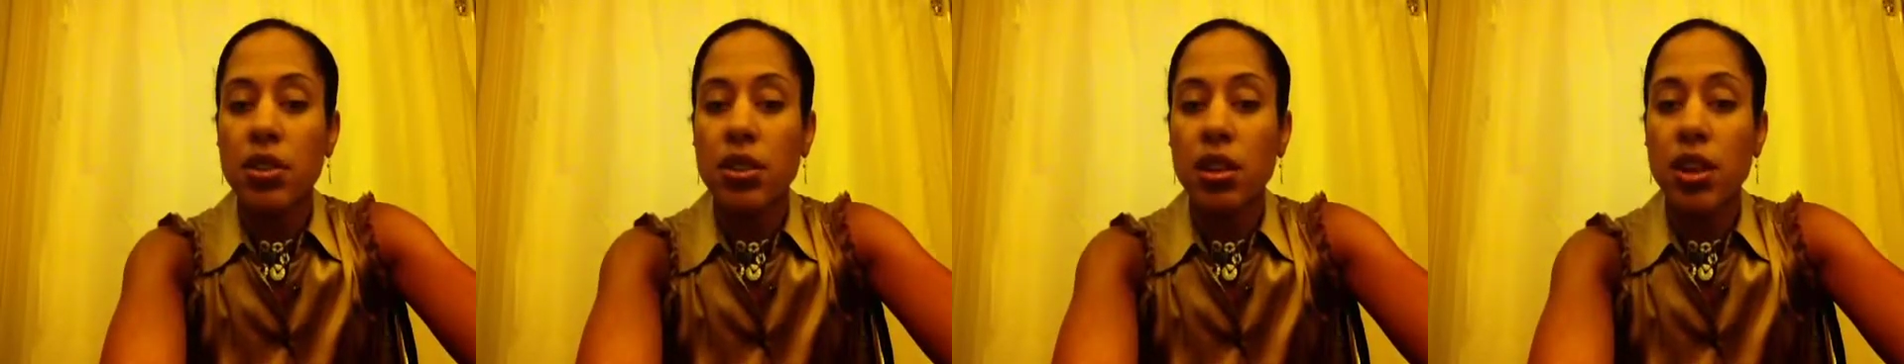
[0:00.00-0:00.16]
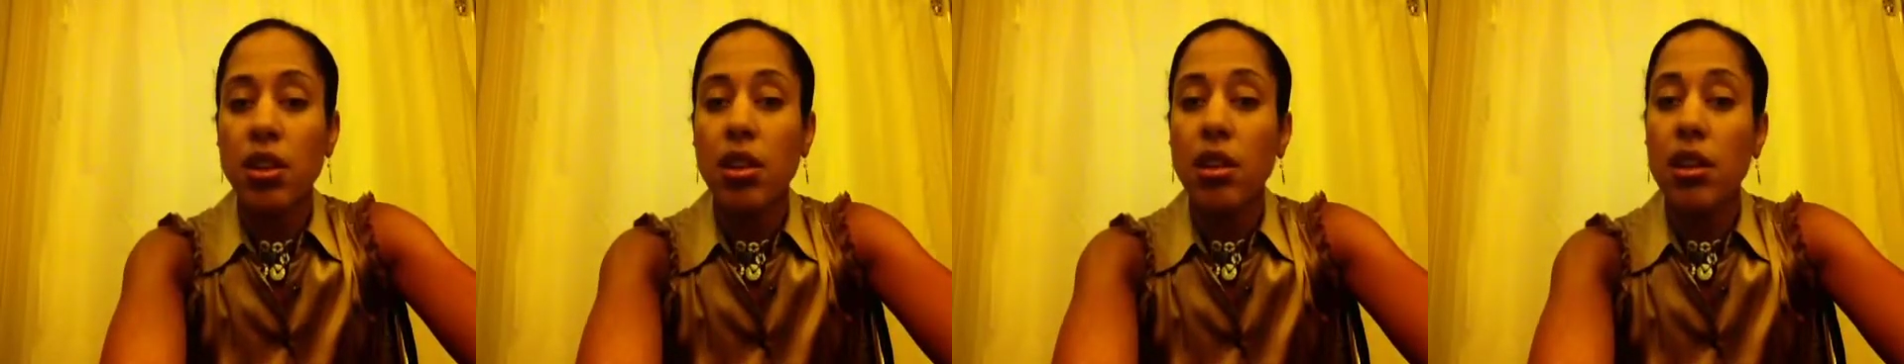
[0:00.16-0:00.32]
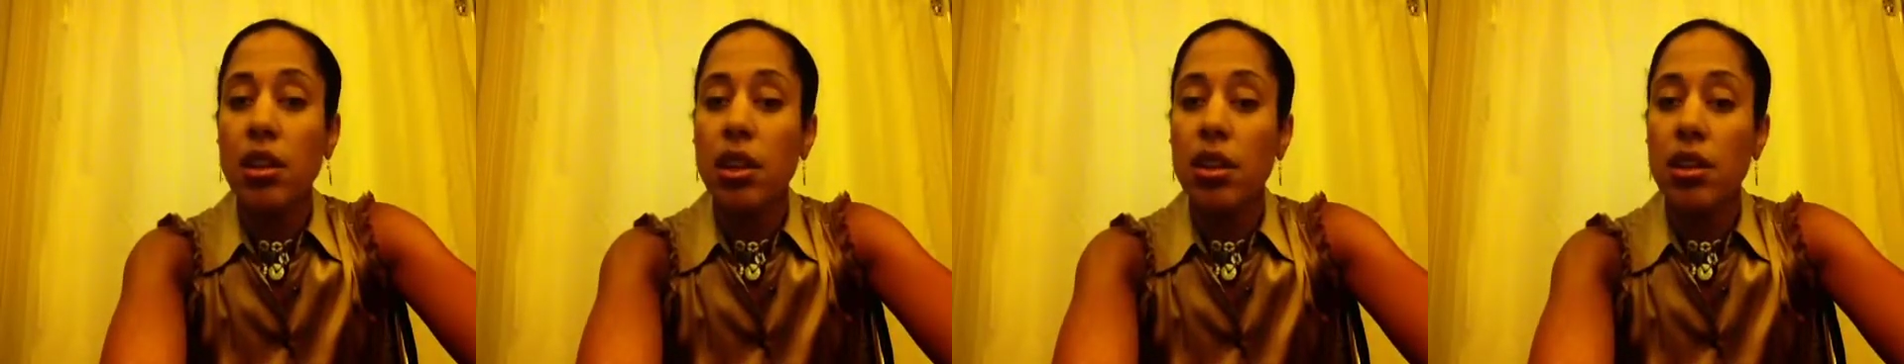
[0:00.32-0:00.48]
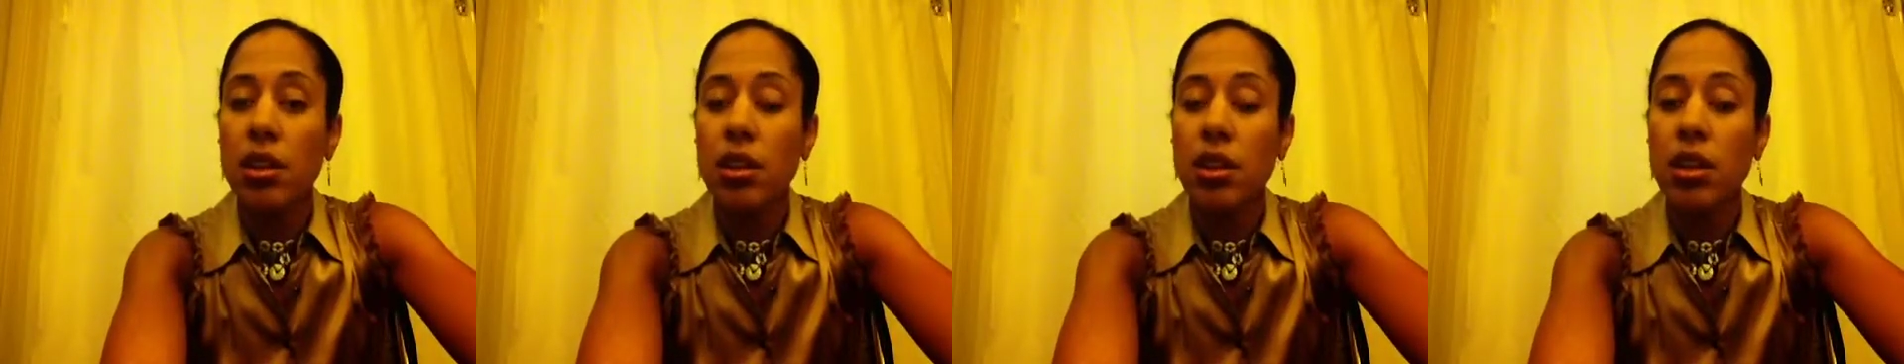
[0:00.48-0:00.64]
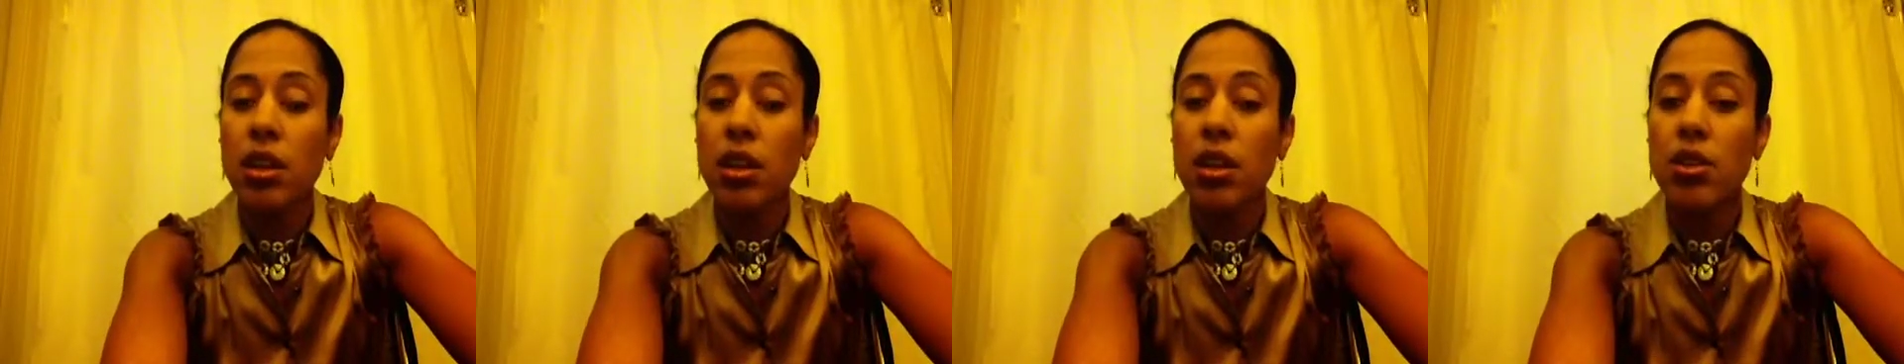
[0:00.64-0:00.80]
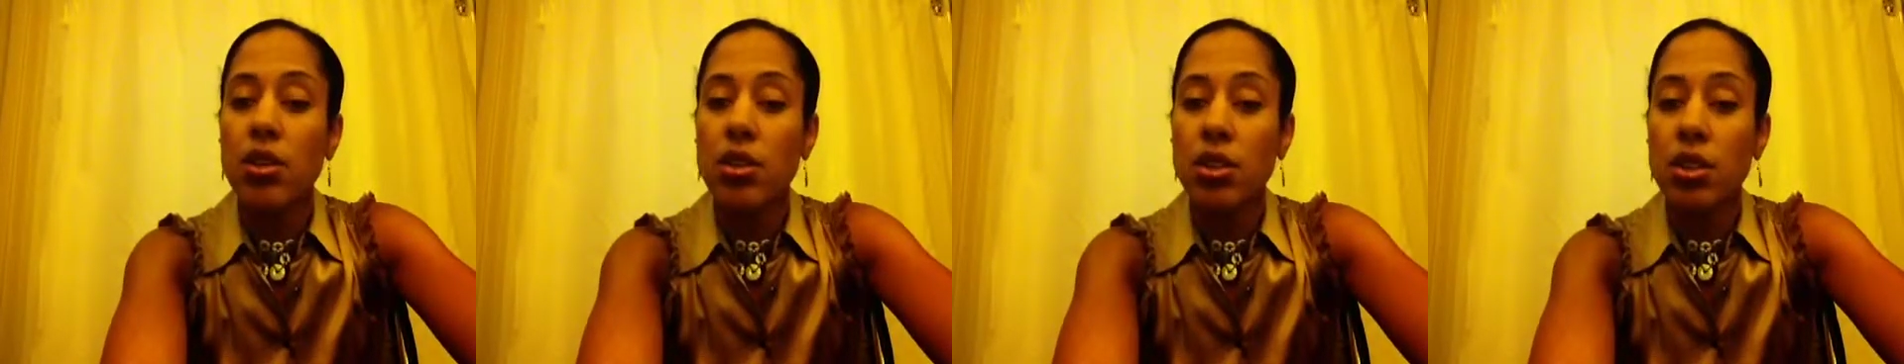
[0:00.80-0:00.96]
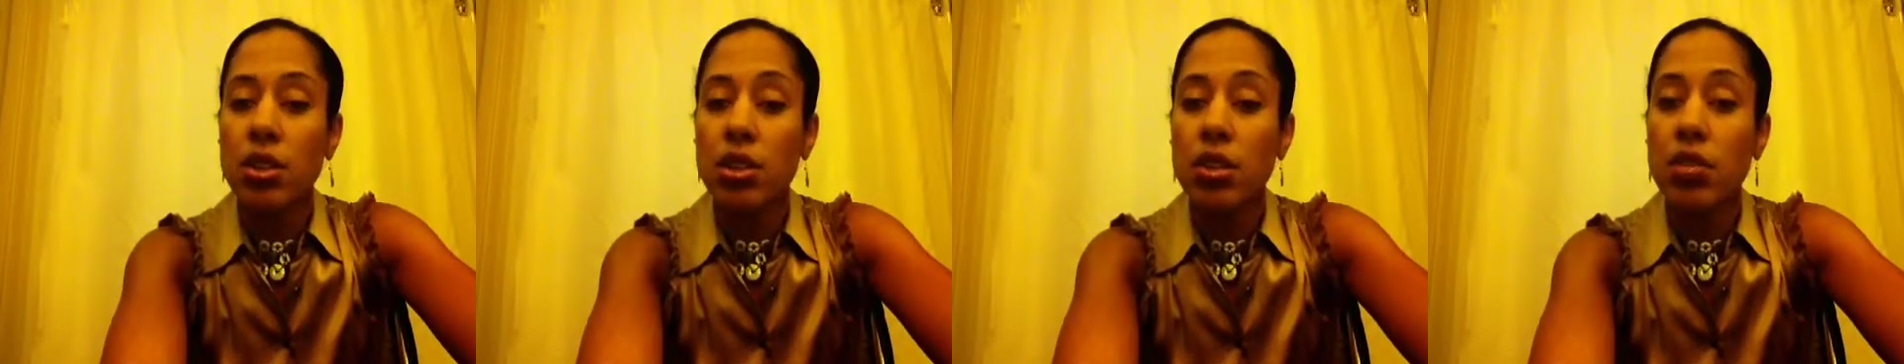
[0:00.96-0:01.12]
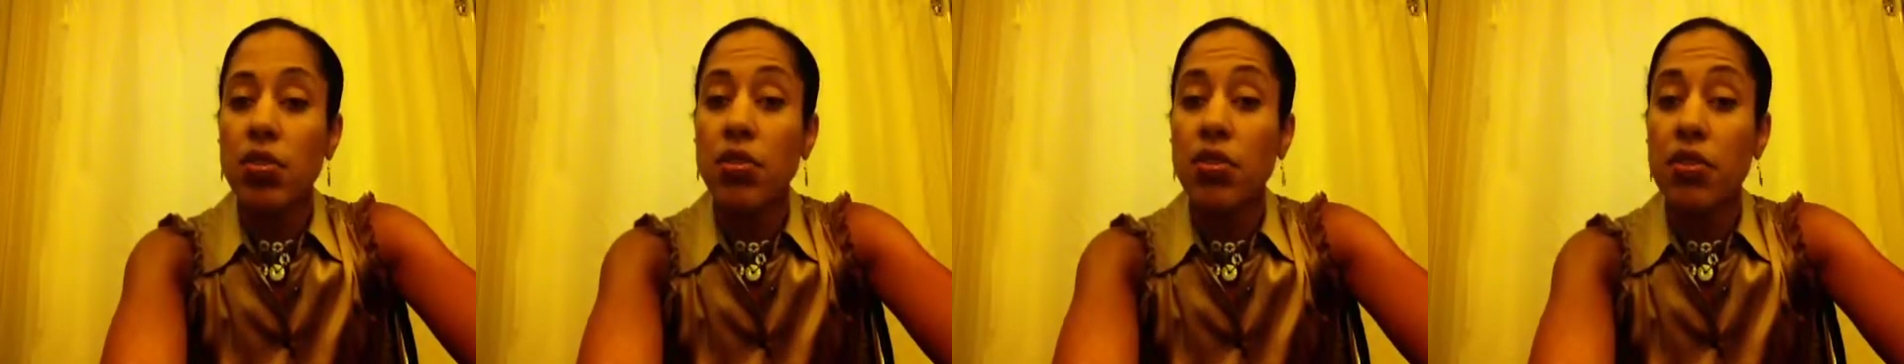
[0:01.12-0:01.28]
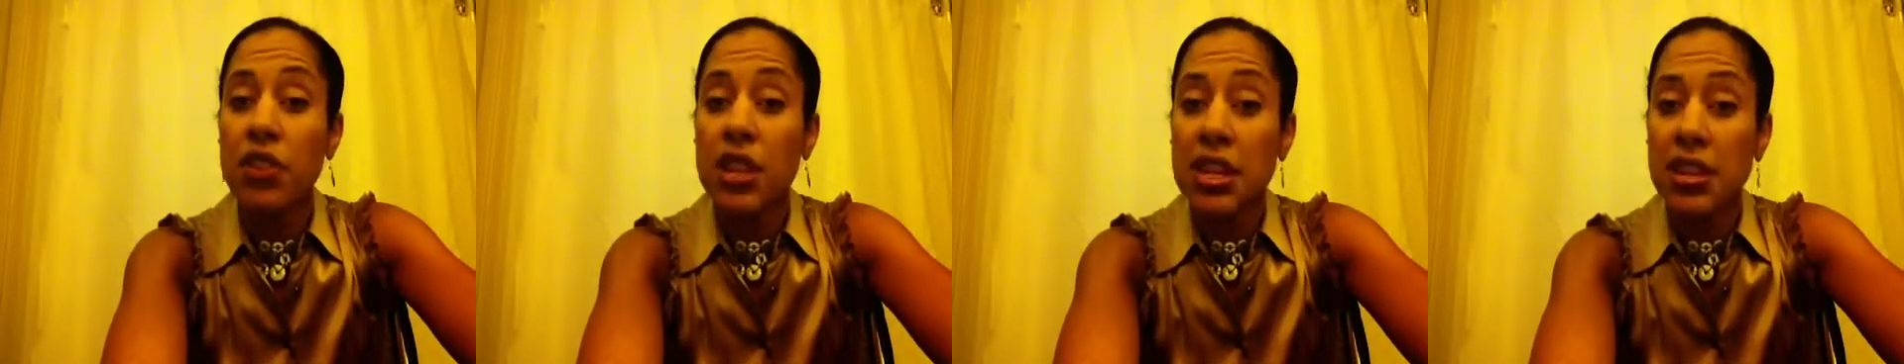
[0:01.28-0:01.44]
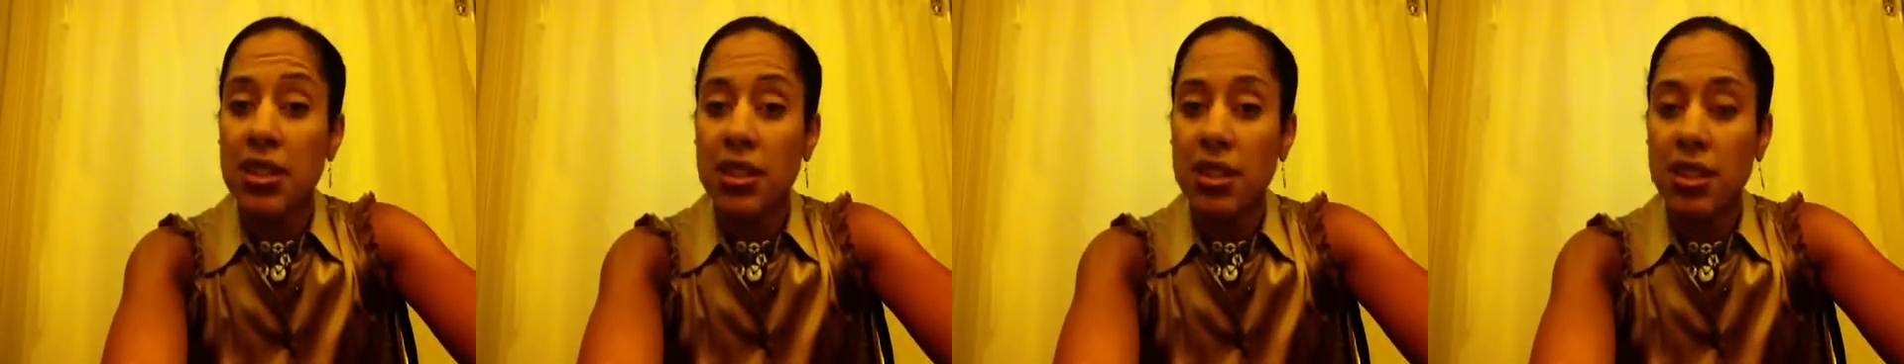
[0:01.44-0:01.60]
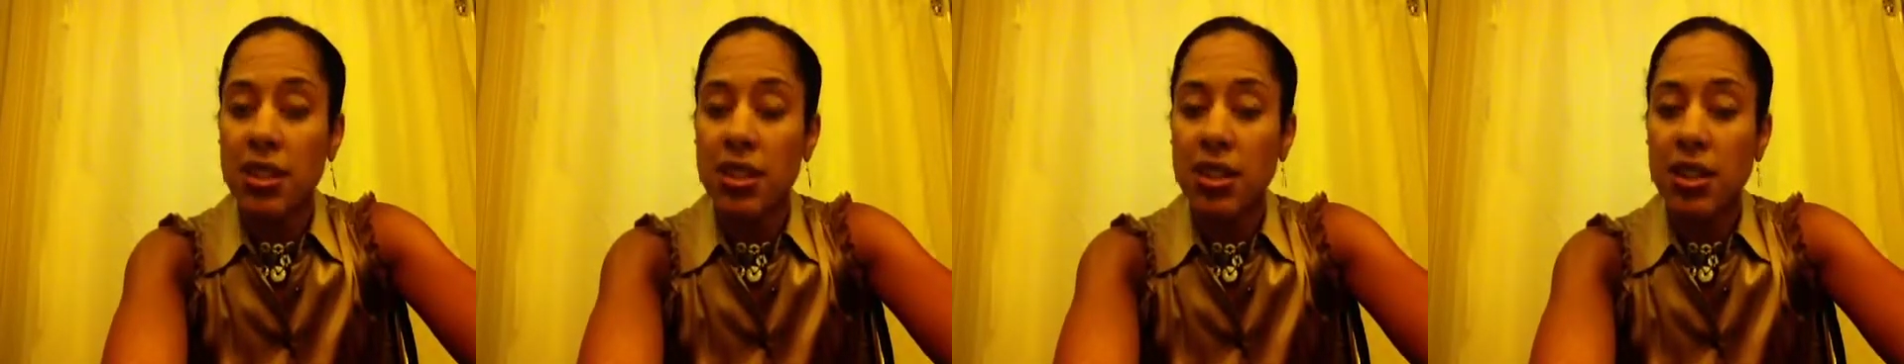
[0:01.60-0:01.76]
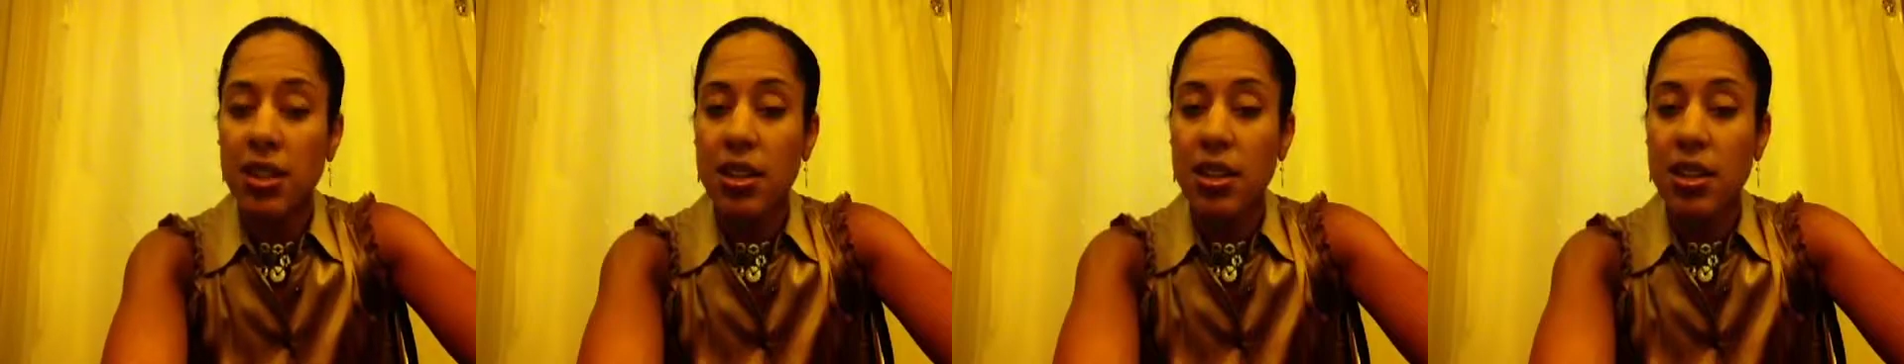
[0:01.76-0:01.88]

they look at the adult's feet